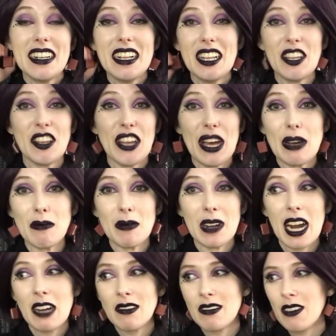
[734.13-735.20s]
them.
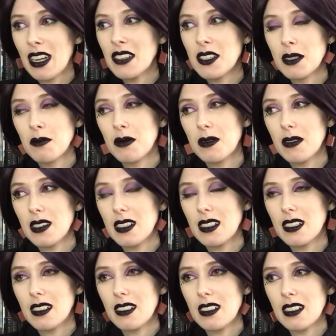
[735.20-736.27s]
I've read them
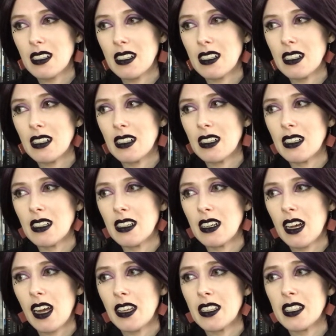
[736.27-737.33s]

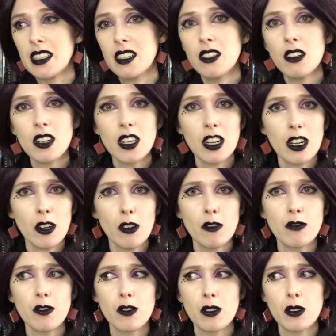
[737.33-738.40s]
a year ago
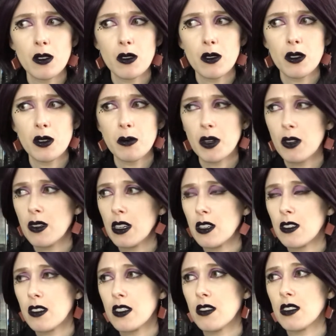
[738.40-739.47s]
for the Broken
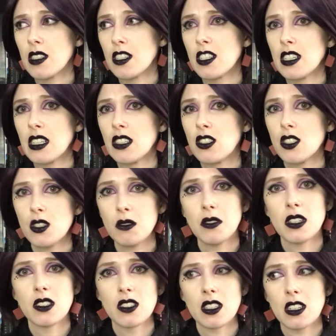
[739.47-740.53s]
Earth trilogy and 2
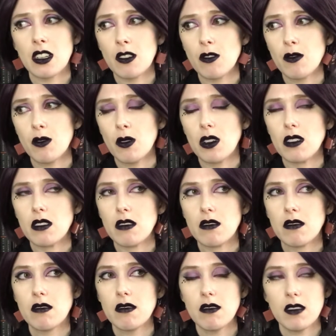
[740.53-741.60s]
years ago for
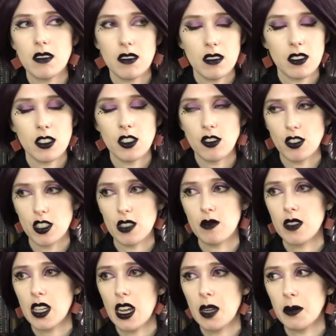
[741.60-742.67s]
Children of
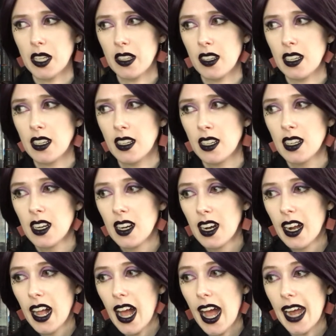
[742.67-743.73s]
Time, I think.
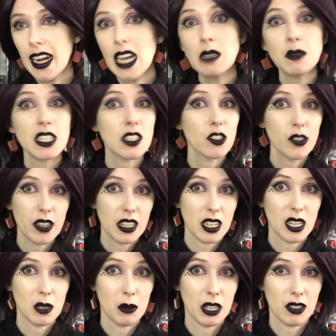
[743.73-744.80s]
And I'm still
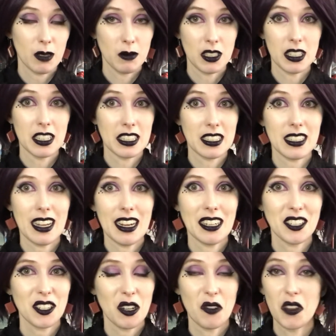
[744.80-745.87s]
thinking about them to this day.
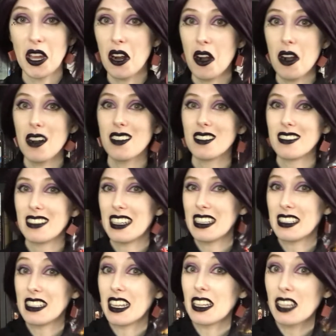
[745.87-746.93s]
So
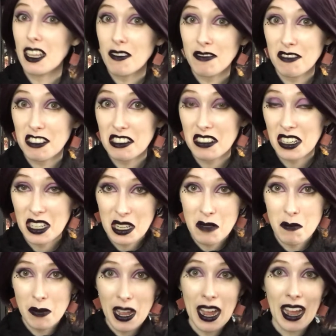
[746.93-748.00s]
they left an
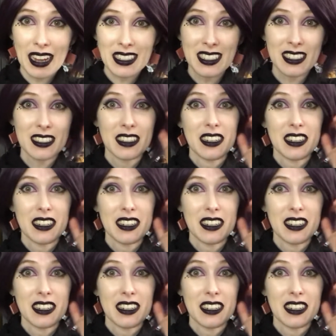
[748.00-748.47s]
impact.